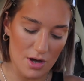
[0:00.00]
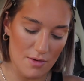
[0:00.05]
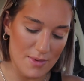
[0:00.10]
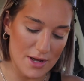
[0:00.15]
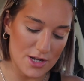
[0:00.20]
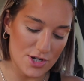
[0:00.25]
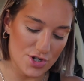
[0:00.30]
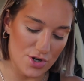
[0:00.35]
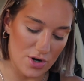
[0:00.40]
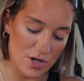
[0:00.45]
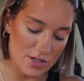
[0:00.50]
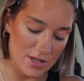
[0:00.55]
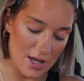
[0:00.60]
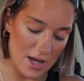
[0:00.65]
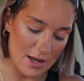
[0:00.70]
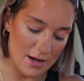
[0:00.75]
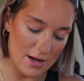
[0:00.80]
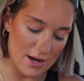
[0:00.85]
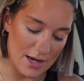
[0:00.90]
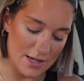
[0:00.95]
I made sure it's
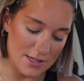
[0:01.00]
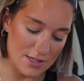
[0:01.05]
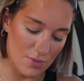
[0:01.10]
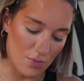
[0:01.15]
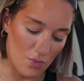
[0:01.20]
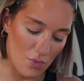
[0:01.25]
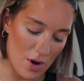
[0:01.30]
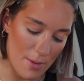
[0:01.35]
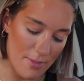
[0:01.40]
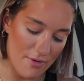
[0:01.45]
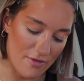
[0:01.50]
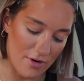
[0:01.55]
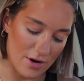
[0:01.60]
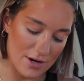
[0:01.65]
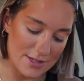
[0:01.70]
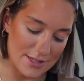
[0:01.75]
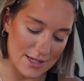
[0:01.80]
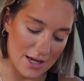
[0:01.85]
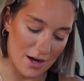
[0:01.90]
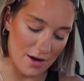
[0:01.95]
like nice and wet before
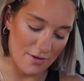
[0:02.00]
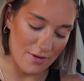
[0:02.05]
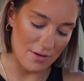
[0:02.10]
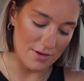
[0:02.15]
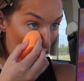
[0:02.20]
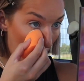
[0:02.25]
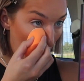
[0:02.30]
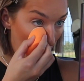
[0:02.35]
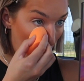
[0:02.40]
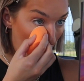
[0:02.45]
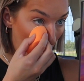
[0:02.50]
I set off.